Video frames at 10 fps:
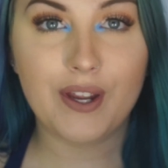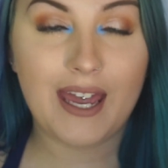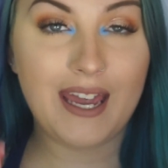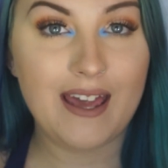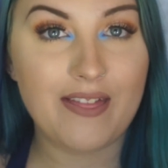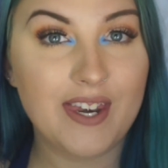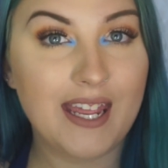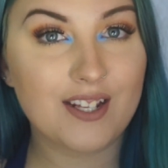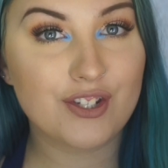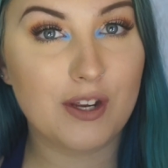Okay, the
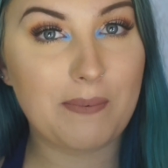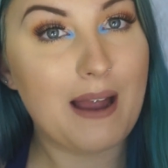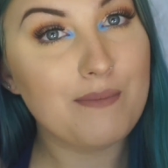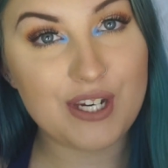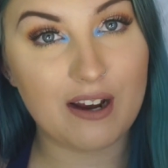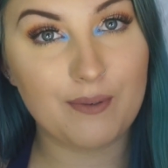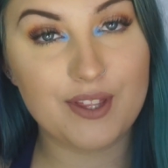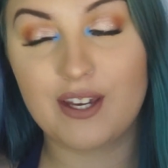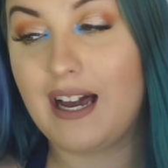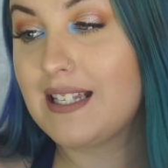next dupe I'm sharing
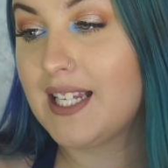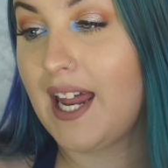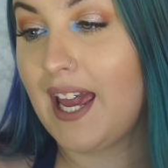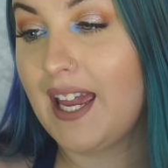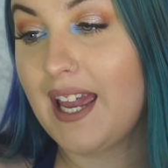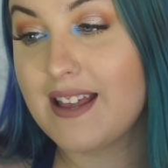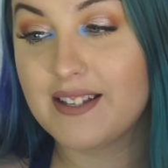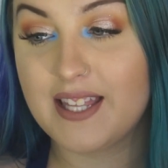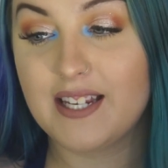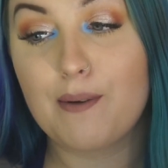with you guys today
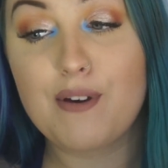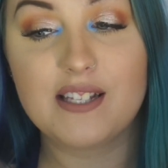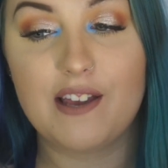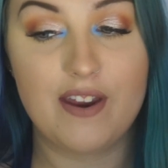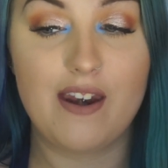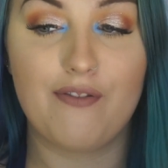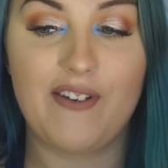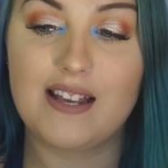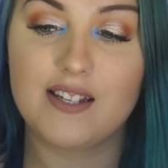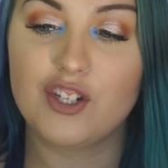is the W7
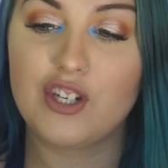Face